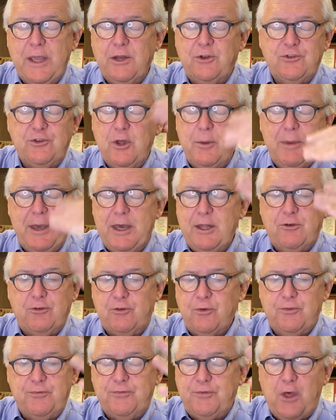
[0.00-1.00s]
and some
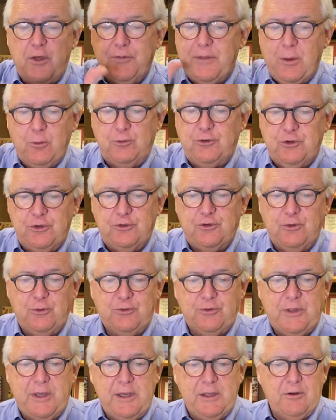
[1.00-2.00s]
editor thought that was just too
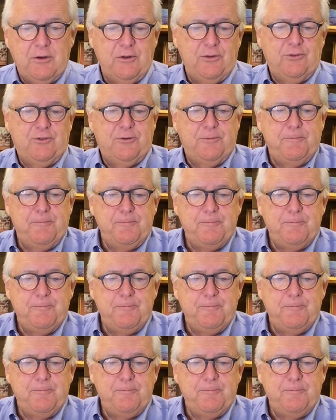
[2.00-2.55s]
scandalous.